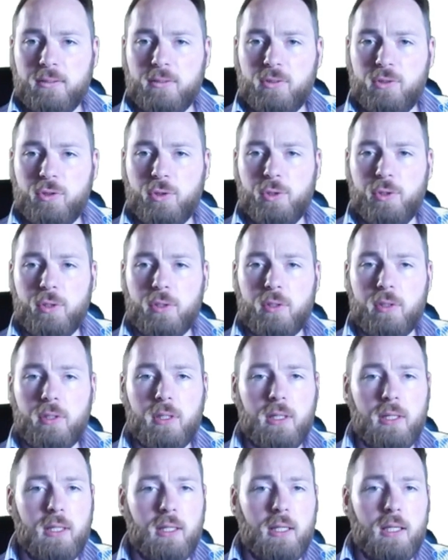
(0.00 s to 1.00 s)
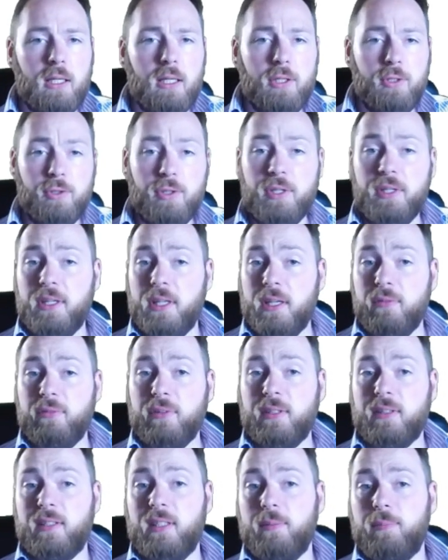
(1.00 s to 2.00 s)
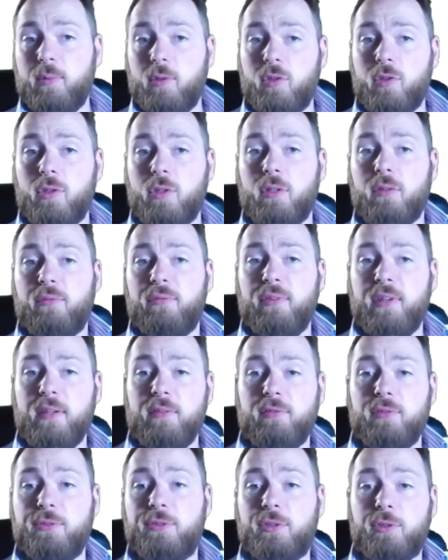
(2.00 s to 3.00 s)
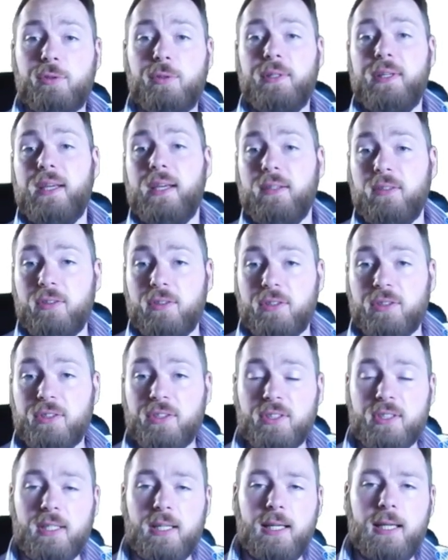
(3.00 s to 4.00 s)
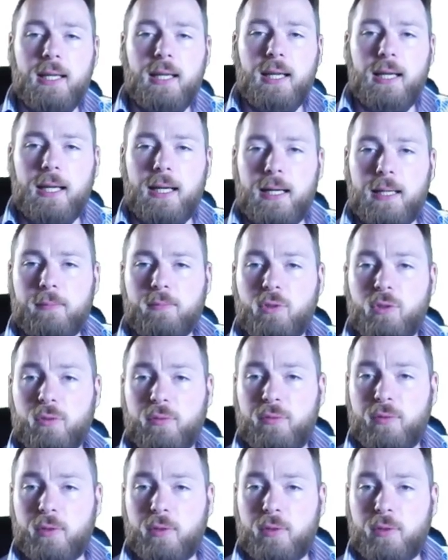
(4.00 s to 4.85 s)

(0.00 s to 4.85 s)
to your you can give a tip to your favorite creators um, so for